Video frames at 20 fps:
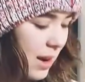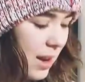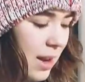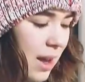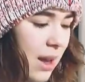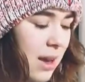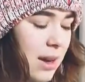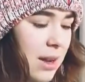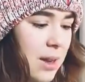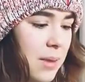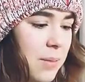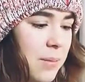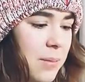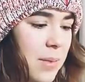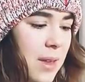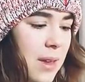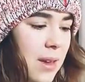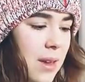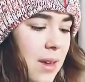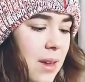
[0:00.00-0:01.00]
then I got him
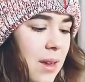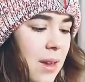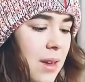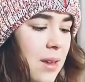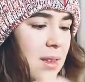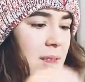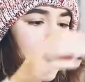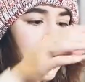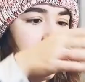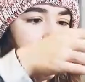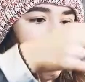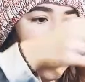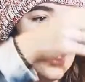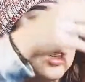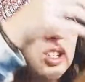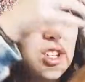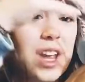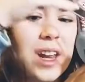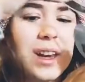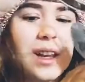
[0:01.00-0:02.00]
this
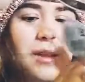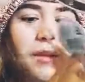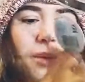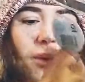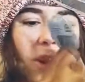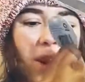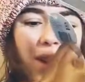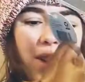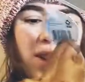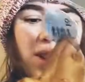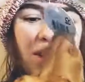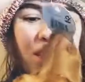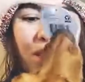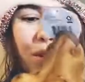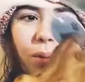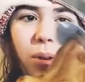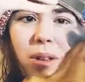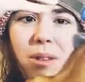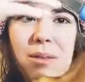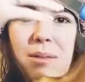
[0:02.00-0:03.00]
shedding brush.
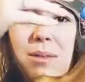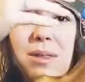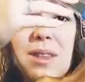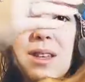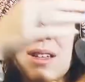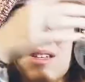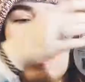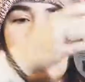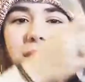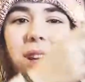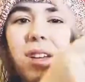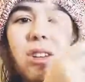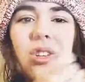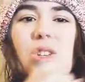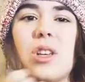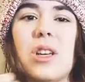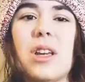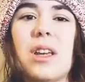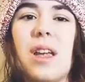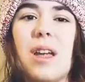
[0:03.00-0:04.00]
Well, this is
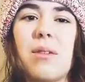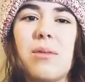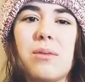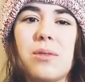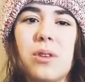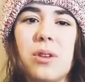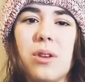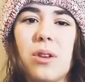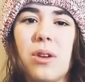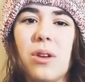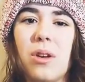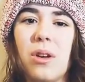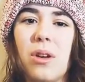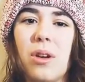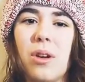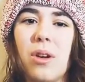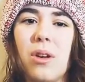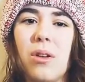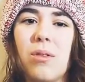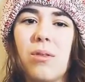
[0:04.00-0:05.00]
actually a gift
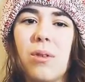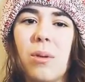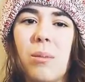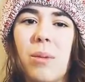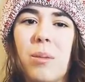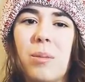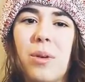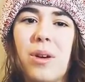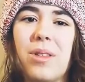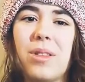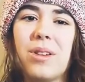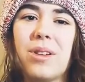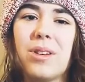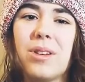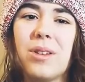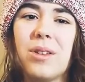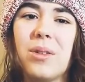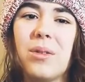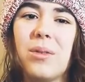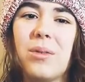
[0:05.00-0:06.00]
from my
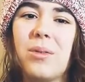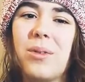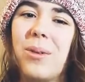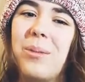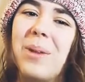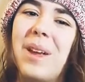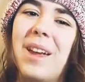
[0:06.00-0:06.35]
brother for